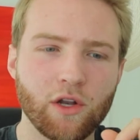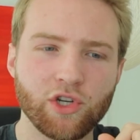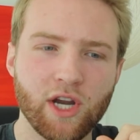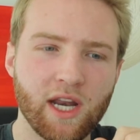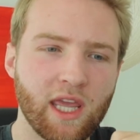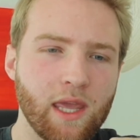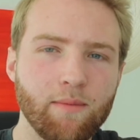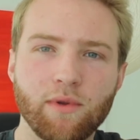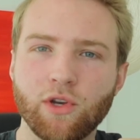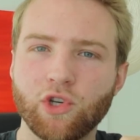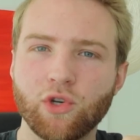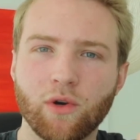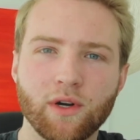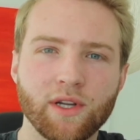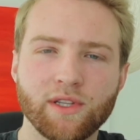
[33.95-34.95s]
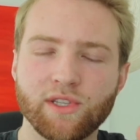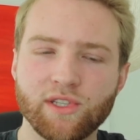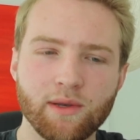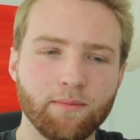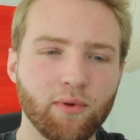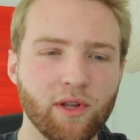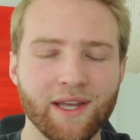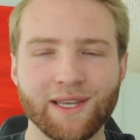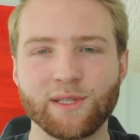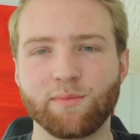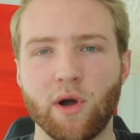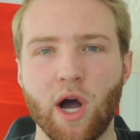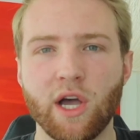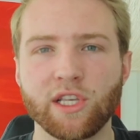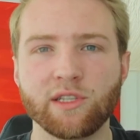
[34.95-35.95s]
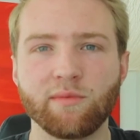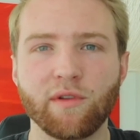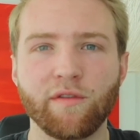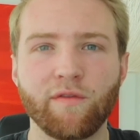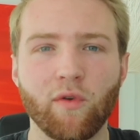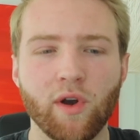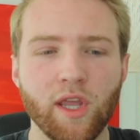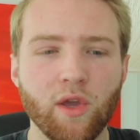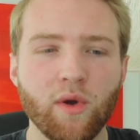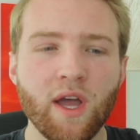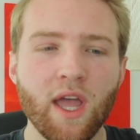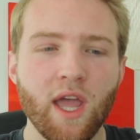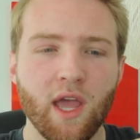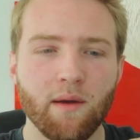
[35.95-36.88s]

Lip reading: I'll try to keep it as short and simple as possible for you.